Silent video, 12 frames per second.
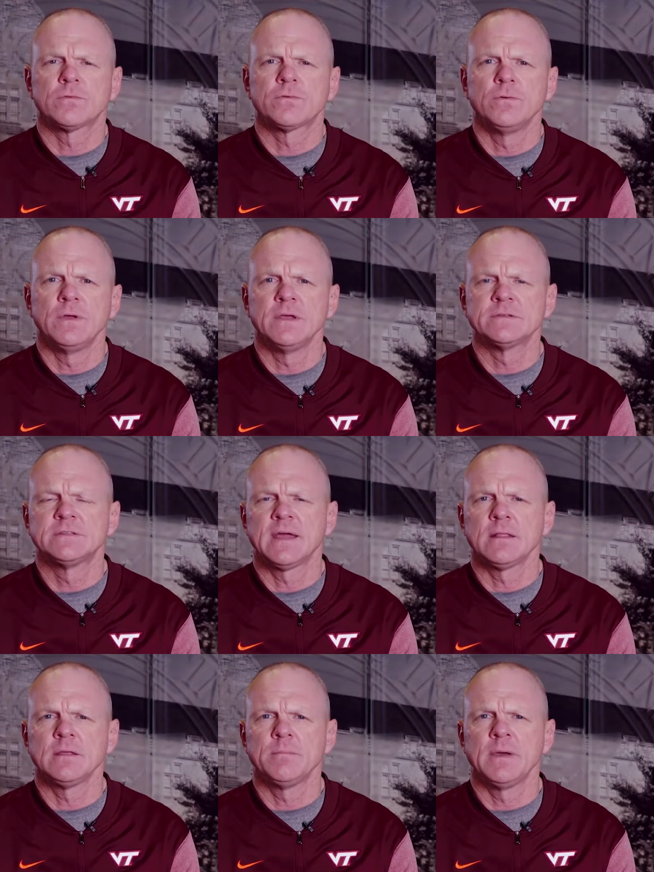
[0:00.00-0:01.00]
Through his
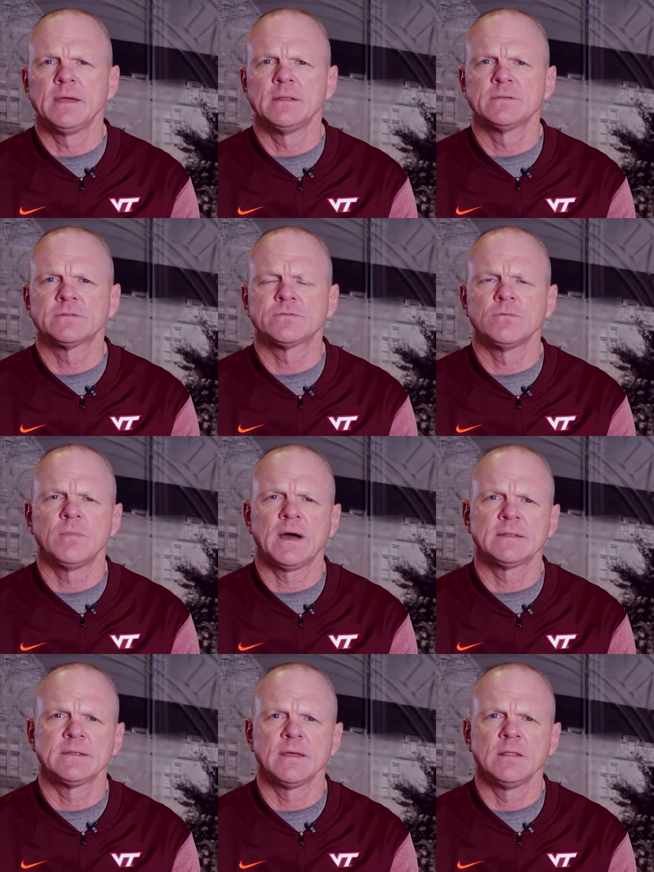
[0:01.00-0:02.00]
daily maintenance, through my
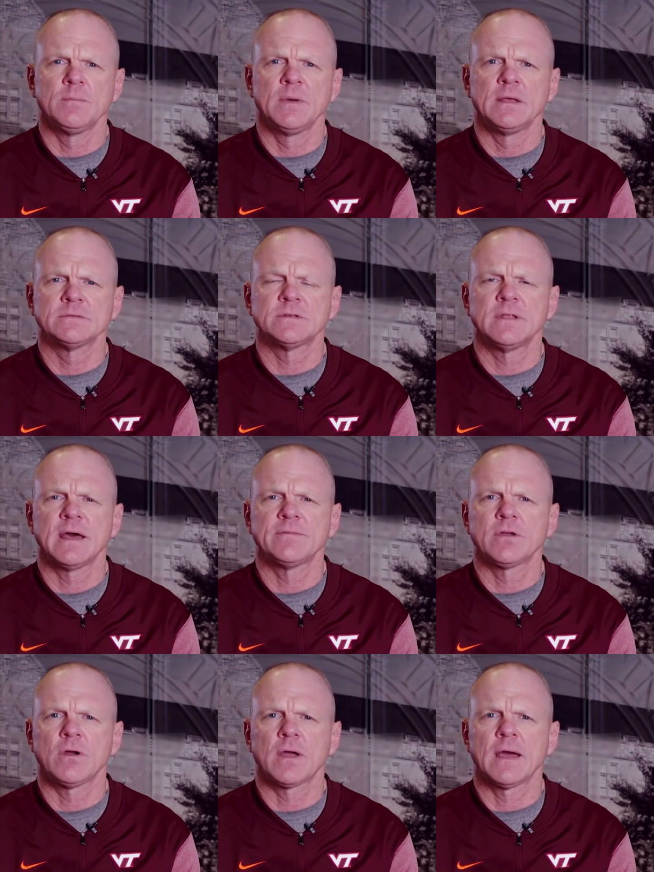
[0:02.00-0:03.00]
daily maintenance, and
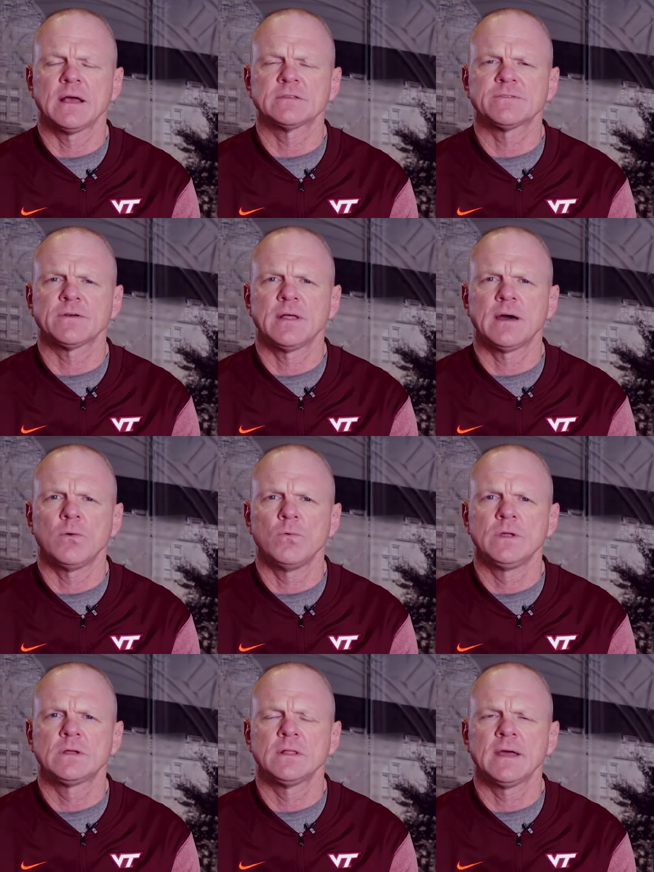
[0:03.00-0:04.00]
having our guys fill out
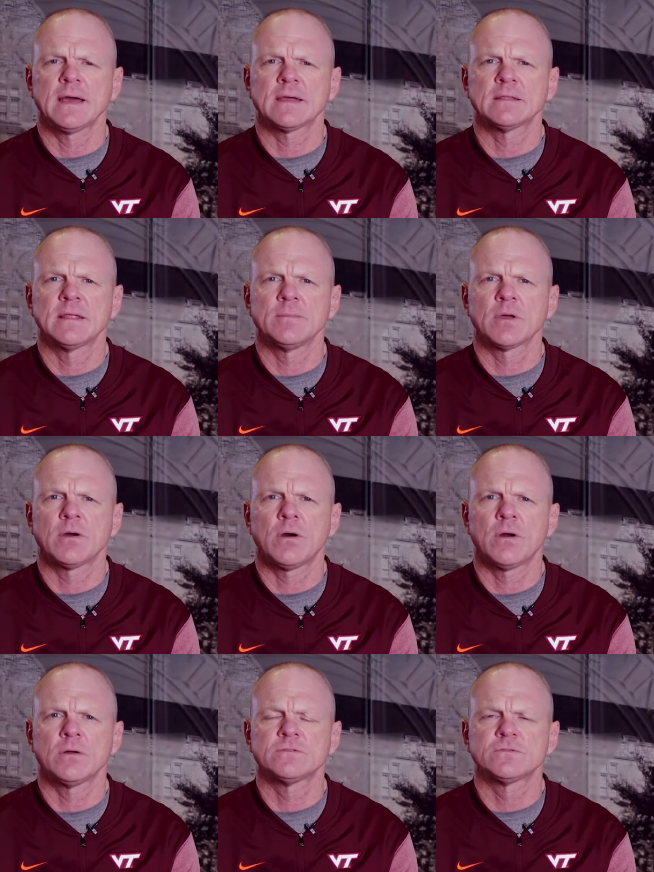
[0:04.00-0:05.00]
weekly academic
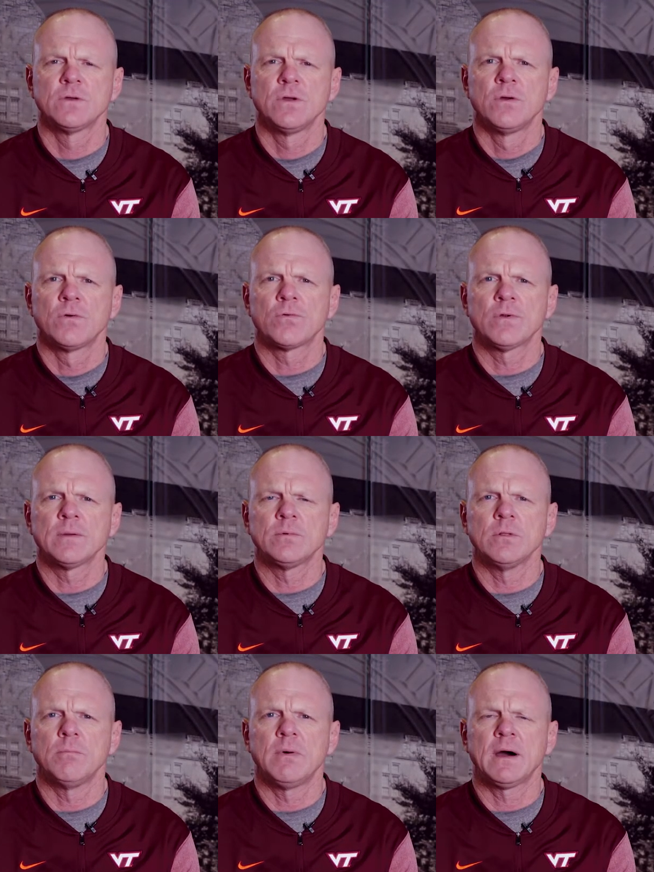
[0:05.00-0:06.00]
cards, we're able
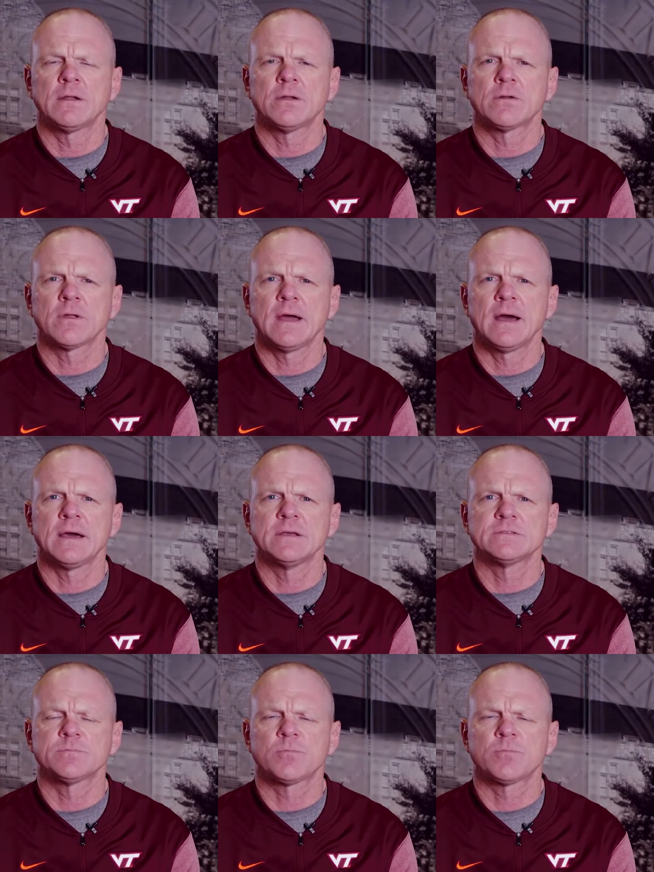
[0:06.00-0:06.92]
to monitor guys'